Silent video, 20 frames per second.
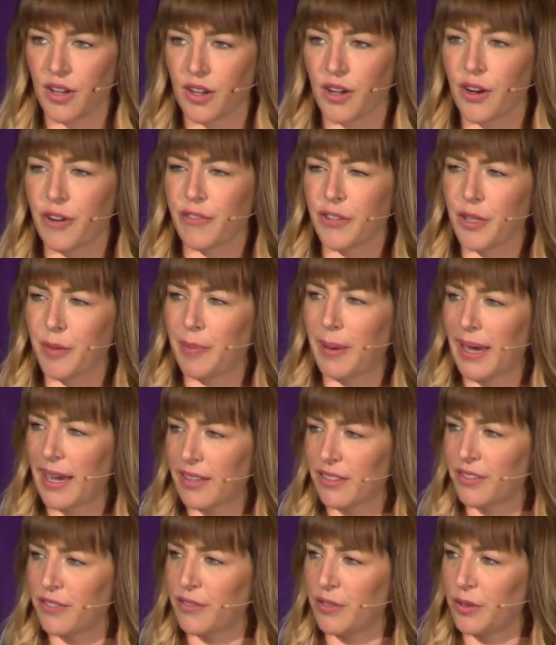Over the
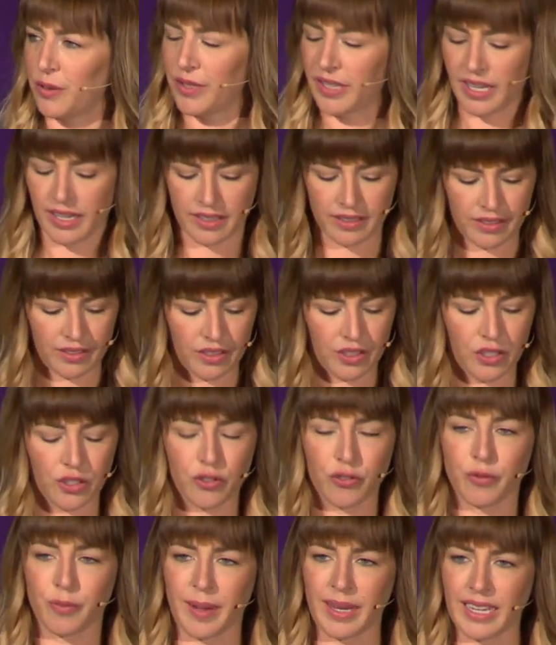past few days,
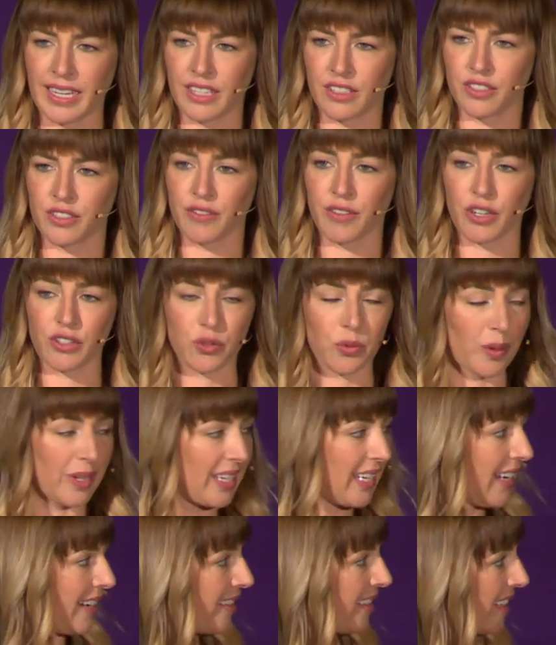you've met each of our
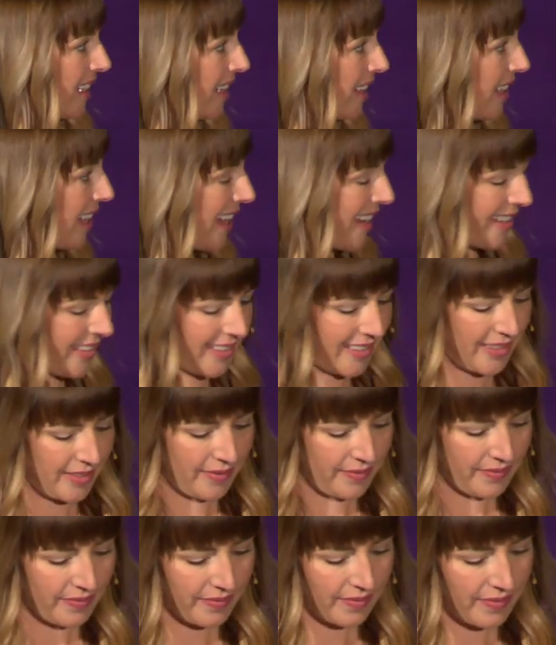2018 class.
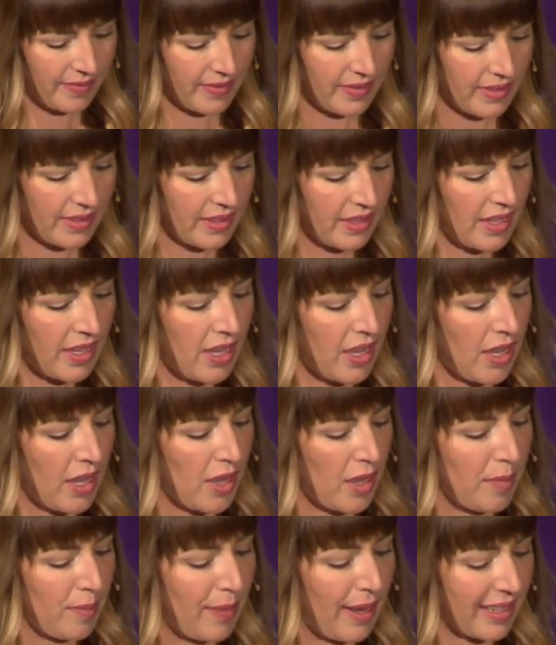
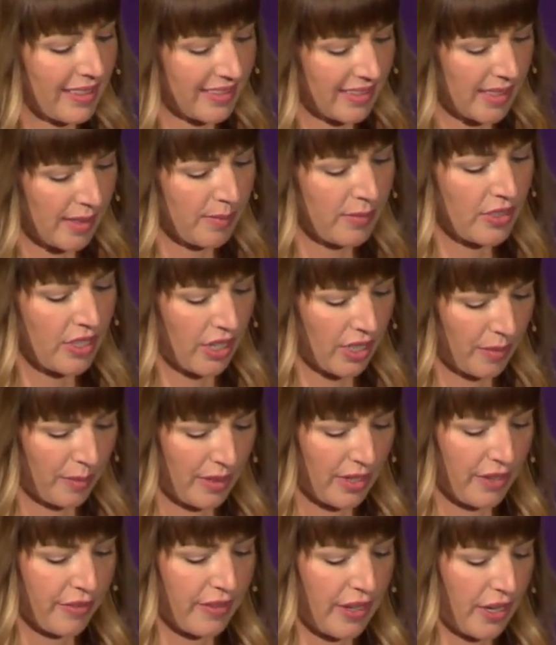Maxine
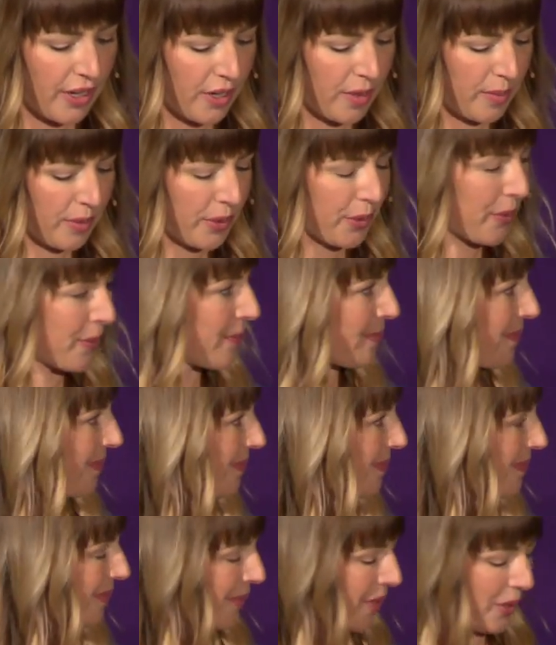Tuckman of Caribu,
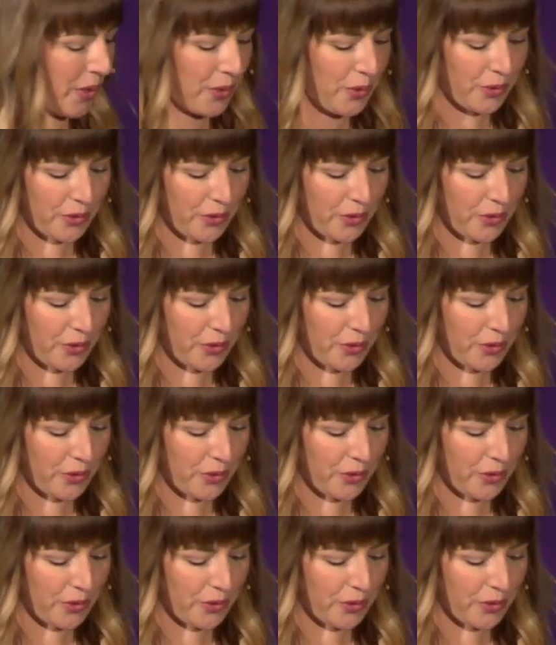who